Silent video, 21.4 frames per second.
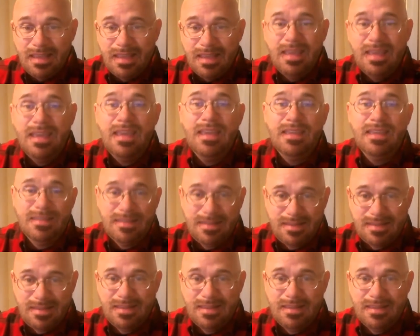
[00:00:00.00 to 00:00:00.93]

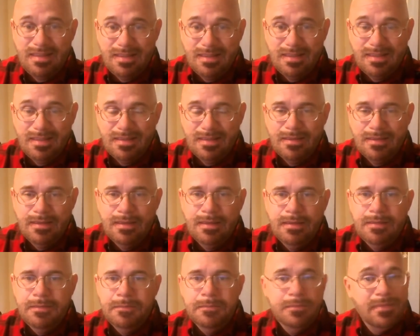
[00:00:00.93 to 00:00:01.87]
Is.
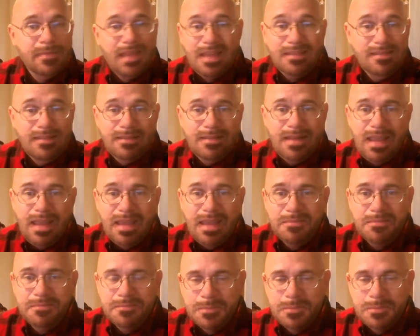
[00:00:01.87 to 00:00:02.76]
That's his name.